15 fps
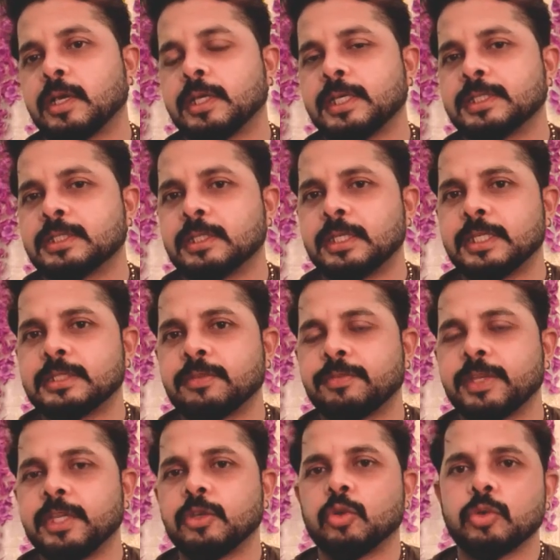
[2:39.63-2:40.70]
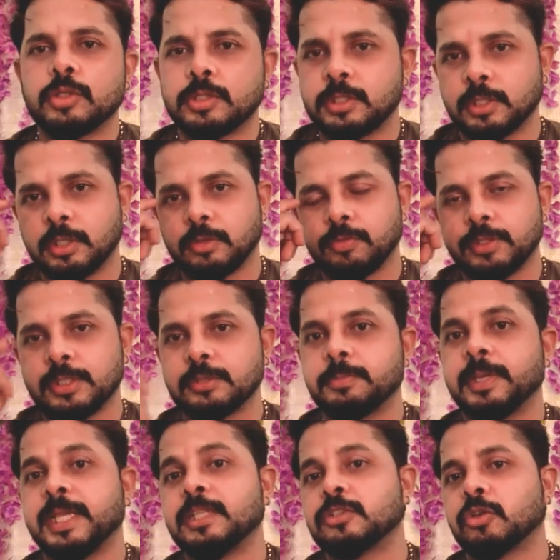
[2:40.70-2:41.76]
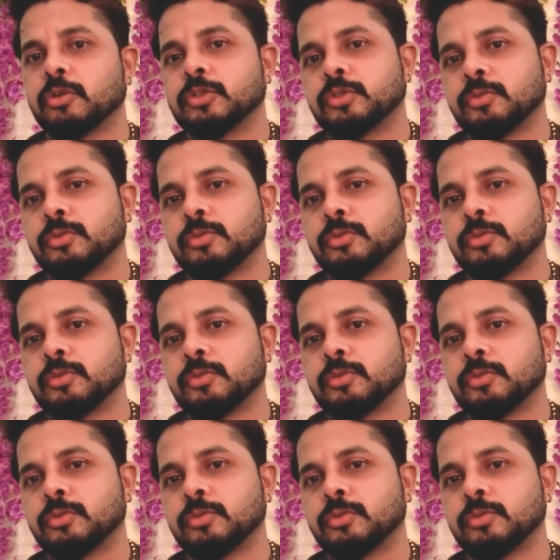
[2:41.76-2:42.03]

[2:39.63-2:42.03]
He's a very good with his brains also.